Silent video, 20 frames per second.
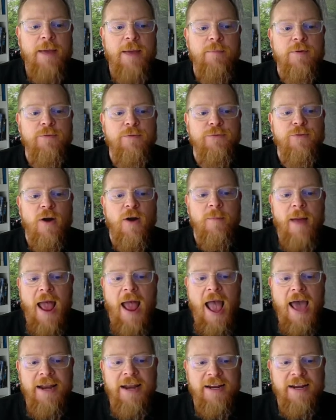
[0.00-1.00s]
from
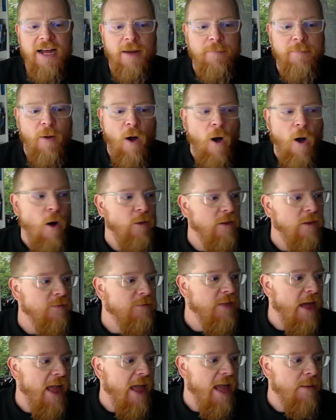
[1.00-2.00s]
adding up all of
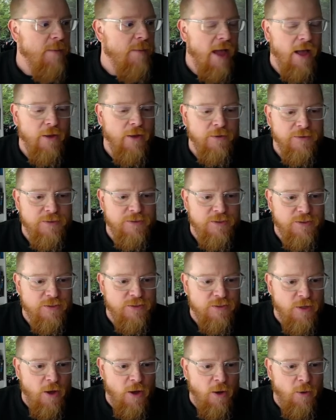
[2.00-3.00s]
the MLs.
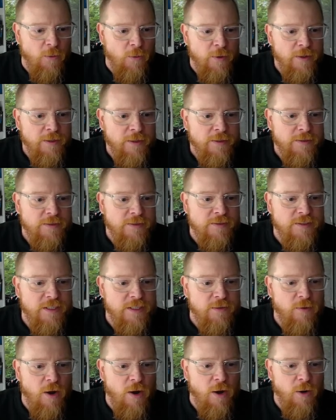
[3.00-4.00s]
So
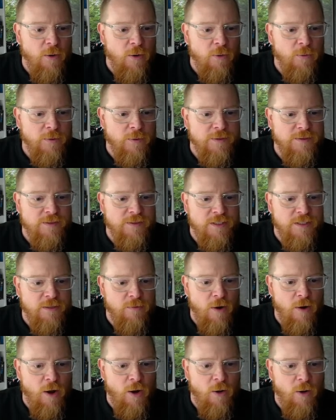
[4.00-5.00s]
0,
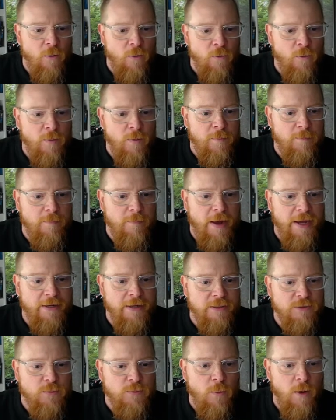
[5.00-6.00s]
0,
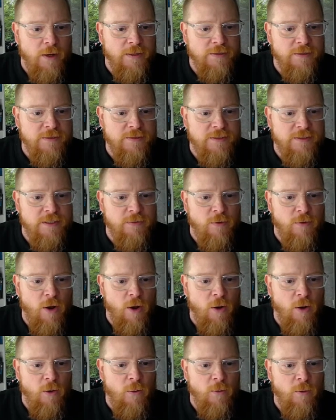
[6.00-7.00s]
-1,
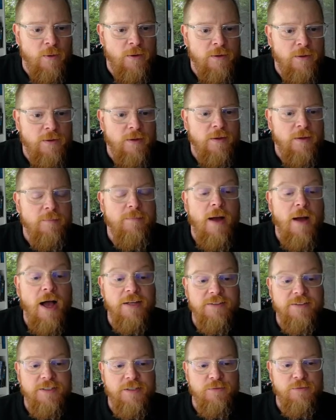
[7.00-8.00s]
0,
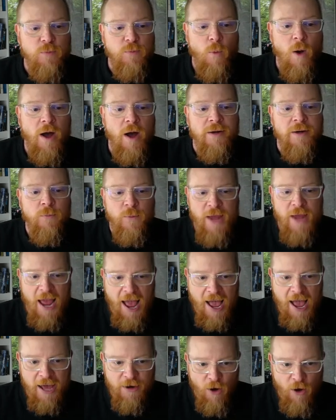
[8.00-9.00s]
+1. We
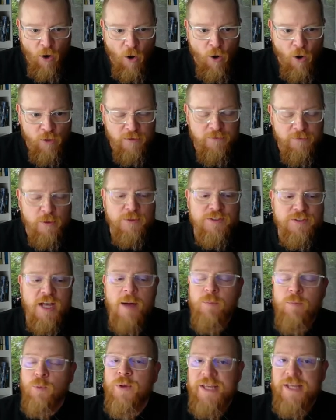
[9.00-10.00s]
add all of those
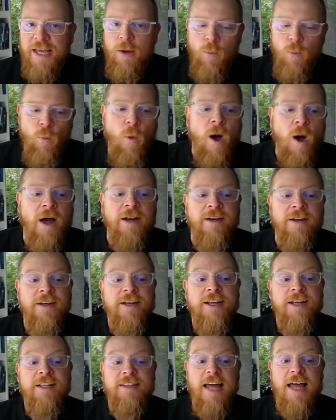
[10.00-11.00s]
up, we get 1.
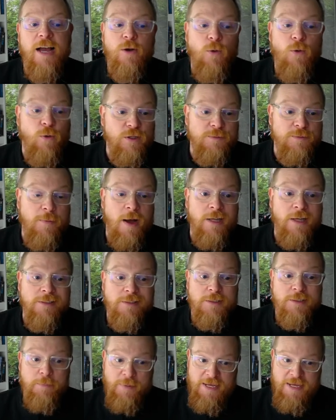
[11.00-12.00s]
That corresponds
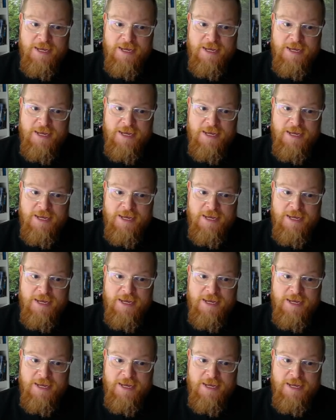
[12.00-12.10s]
to P.